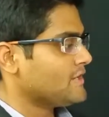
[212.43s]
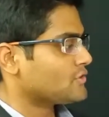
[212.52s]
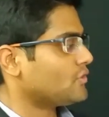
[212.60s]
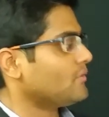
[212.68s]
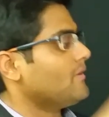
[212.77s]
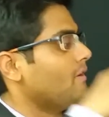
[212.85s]

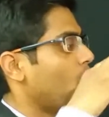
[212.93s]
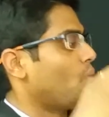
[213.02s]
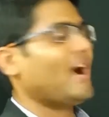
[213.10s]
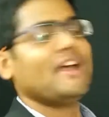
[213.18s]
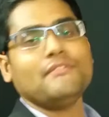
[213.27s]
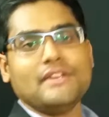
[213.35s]
So
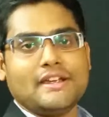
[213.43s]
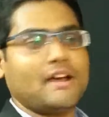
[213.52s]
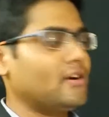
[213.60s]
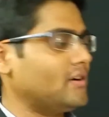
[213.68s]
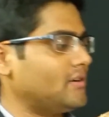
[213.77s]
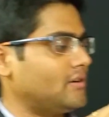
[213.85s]
why we
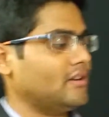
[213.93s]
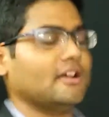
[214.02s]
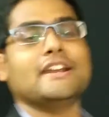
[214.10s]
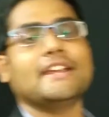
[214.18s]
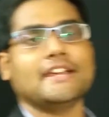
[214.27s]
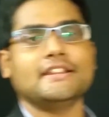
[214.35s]
are
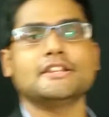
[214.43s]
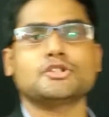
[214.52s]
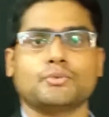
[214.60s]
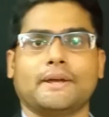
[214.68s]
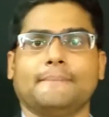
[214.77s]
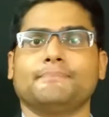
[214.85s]
learning in
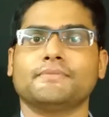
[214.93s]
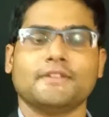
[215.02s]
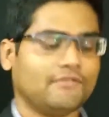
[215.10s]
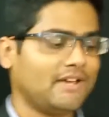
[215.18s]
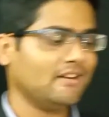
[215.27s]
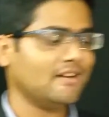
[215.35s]
this way?
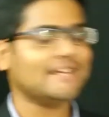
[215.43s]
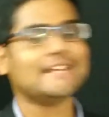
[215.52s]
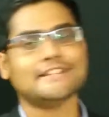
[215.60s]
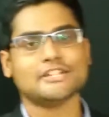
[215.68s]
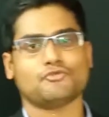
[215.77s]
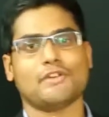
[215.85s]
We are learning
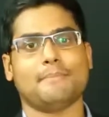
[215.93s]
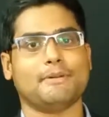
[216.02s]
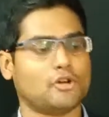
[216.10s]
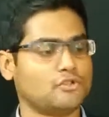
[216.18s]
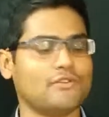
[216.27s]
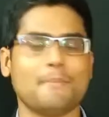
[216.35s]
in this way
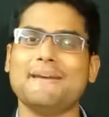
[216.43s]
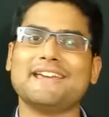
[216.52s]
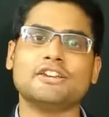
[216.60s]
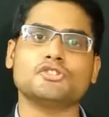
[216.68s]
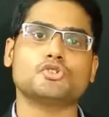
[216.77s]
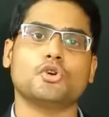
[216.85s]
because we are
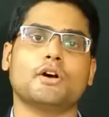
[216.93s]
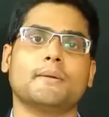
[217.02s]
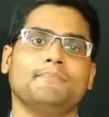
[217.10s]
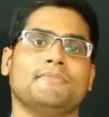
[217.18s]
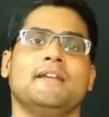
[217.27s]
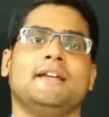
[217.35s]
making
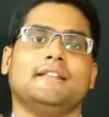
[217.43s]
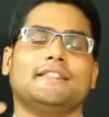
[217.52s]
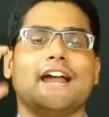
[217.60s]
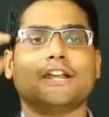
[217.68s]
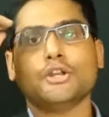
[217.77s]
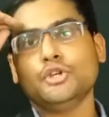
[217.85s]
sure
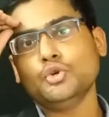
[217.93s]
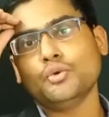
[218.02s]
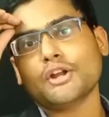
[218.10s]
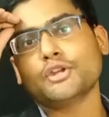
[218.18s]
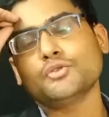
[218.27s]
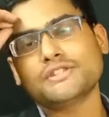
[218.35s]
that you
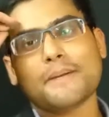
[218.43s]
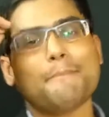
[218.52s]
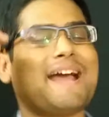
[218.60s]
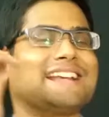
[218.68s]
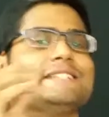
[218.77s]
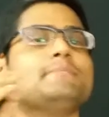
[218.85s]
are using
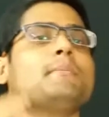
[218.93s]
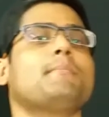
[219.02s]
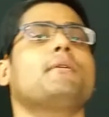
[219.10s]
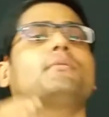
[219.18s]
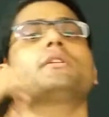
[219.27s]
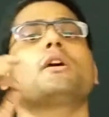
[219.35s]
maximum
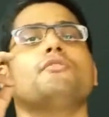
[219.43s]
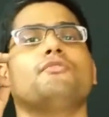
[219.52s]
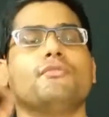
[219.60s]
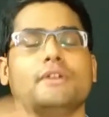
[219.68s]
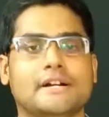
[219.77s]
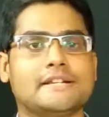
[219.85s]
amount
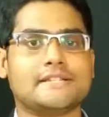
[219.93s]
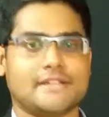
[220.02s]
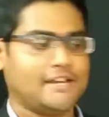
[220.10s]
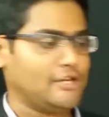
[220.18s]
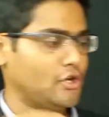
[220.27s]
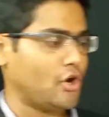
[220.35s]
of words
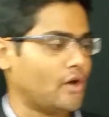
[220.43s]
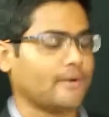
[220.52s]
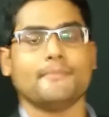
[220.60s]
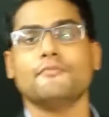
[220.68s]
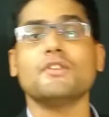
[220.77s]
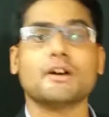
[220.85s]
in
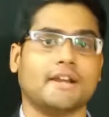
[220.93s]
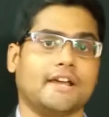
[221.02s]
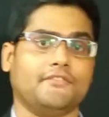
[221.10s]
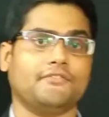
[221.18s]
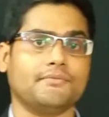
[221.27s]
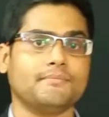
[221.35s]
your work
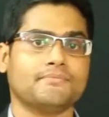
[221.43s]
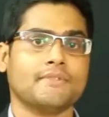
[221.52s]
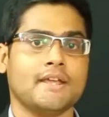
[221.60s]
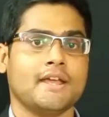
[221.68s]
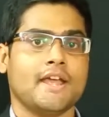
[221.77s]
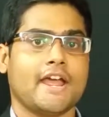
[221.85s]
life,
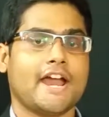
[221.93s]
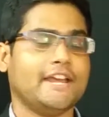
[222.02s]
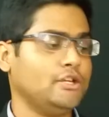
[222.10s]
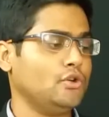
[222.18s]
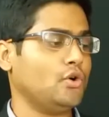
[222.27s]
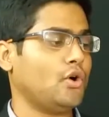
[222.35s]

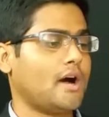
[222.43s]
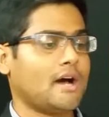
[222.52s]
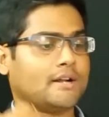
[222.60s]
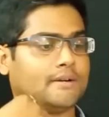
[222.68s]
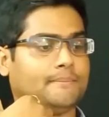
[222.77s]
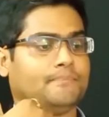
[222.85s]
and you
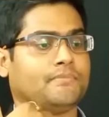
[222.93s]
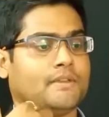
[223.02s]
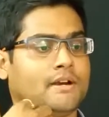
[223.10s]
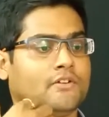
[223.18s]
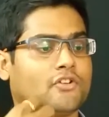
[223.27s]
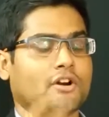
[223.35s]
are
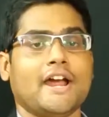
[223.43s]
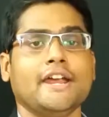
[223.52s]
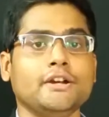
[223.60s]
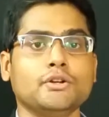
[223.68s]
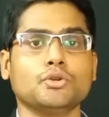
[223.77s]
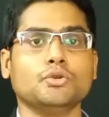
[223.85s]

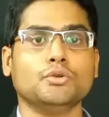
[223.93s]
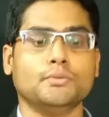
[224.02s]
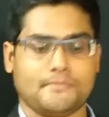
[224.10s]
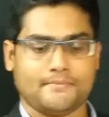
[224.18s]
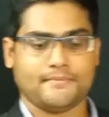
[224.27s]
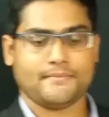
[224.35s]
trying to